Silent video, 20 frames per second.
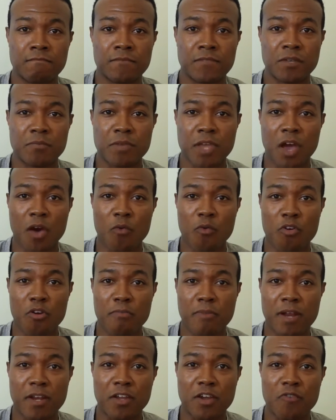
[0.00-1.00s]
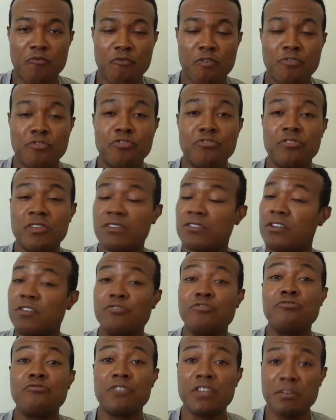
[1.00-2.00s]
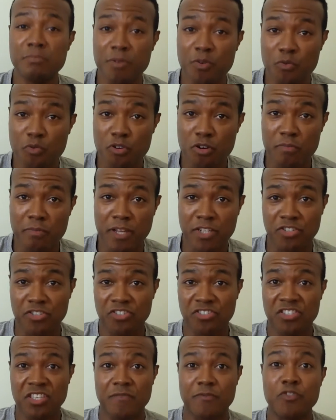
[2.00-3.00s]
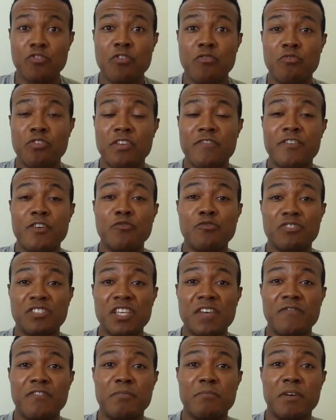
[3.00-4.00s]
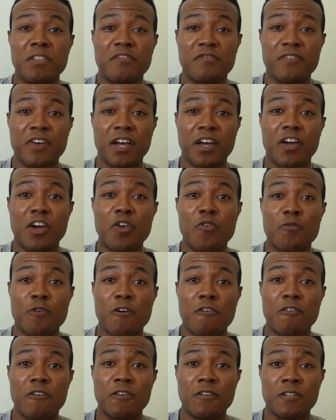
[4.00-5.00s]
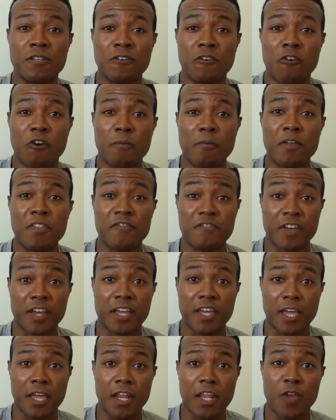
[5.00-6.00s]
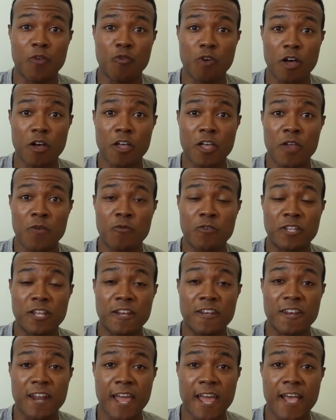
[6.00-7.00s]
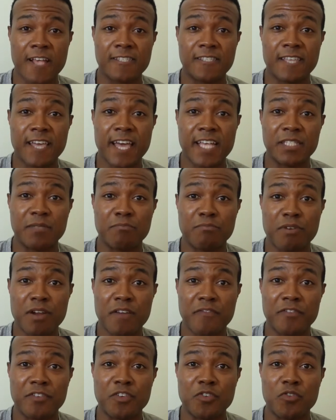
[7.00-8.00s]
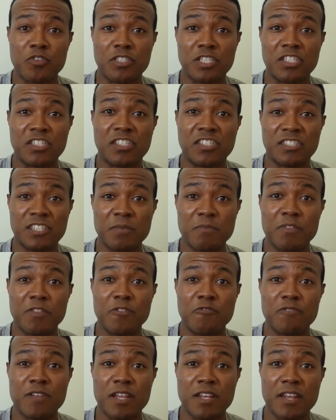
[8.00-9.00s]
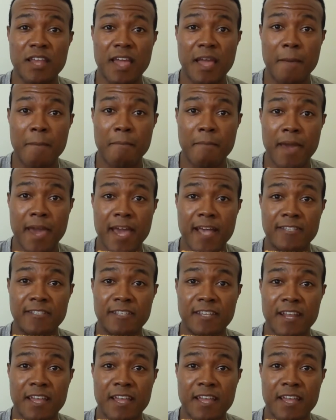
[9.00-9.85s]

Some of y'all worried about the corona. You need to be worried about yourself. You gonna give yourself the motherfucking corona or a motherfucking headache one with that nasty ass breath of yours that's seeping through that damn mask